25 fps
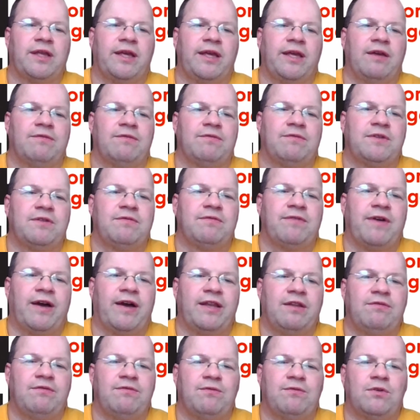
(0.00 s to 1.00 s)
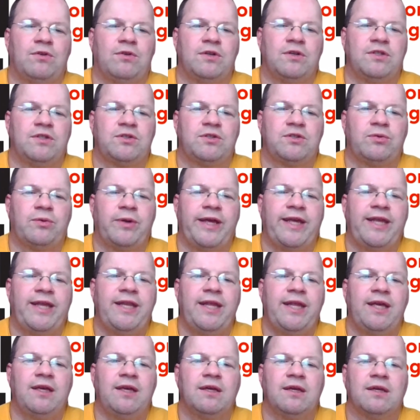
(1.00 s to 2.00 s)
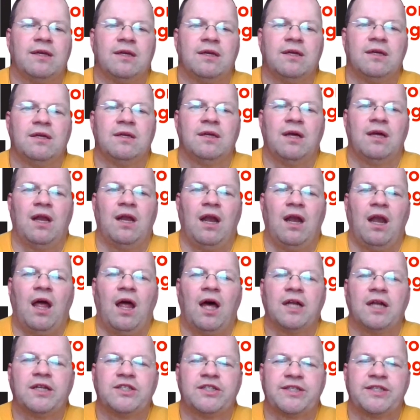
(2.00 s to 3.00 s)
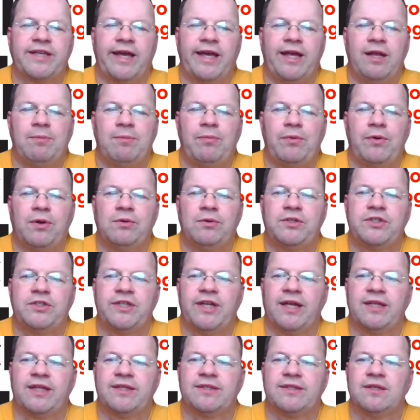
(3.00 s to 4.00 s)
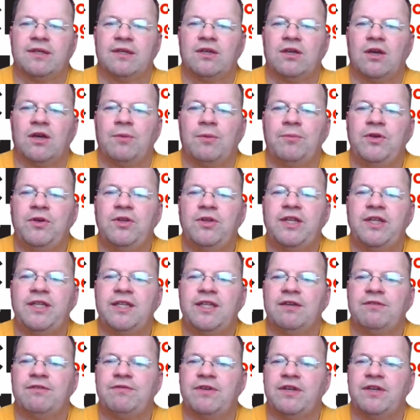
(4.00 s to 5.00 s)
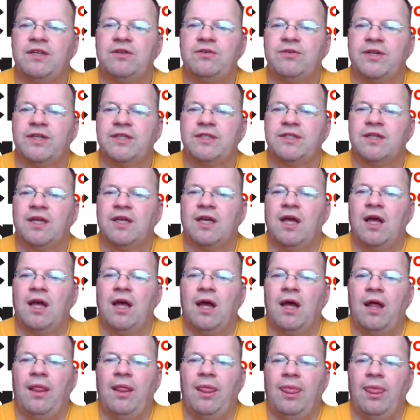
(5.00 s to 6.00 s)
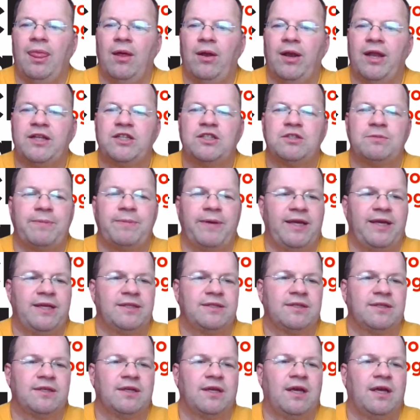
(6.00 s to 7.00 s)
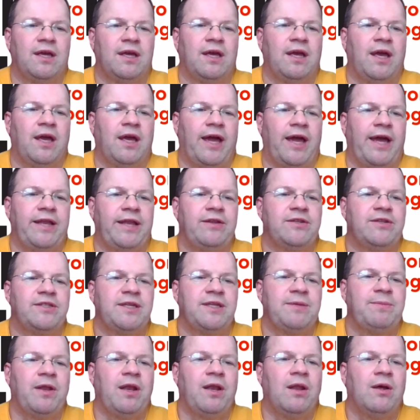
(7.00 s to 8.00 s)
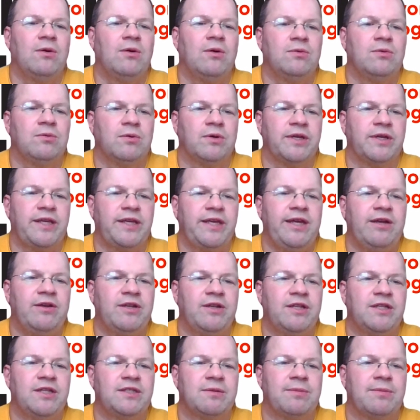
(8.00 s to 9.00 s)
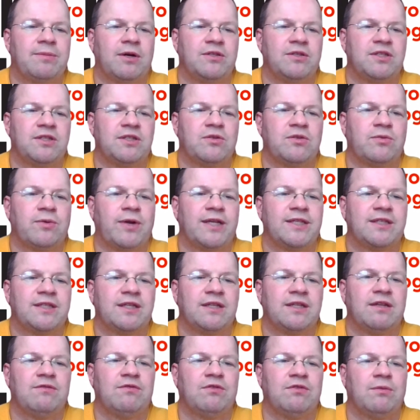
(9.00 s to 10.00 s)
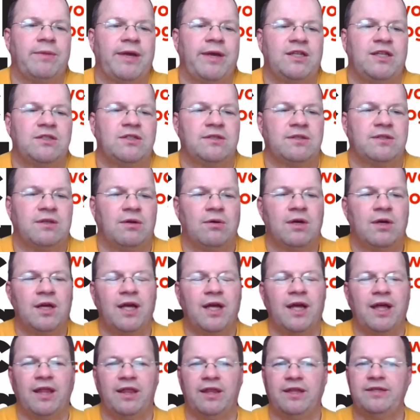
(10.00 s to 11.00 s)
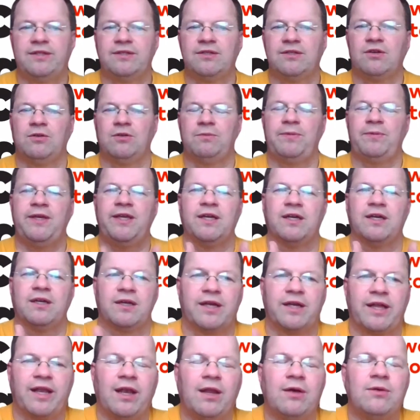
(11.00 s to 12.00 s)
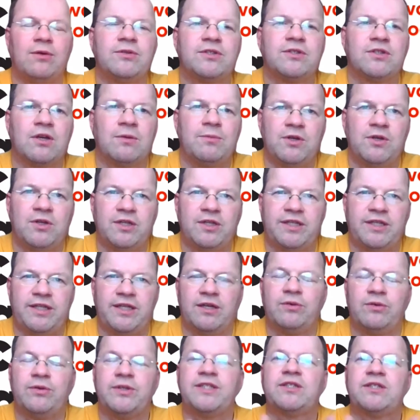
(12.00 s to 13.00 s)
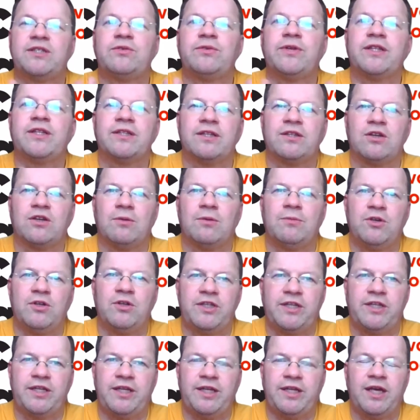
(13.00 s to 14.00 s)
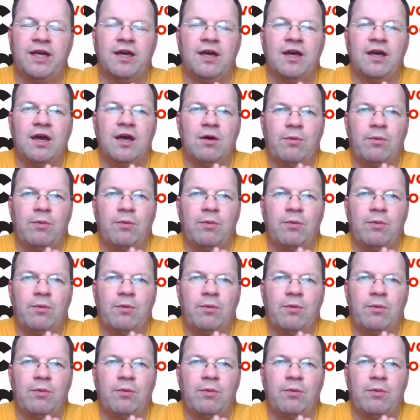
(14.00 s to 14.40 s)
They have defined it for training, large-scale projects, community of interest, knowledge base. And you see below here, this is about trusted information. So this could be a closed community, a restricted community,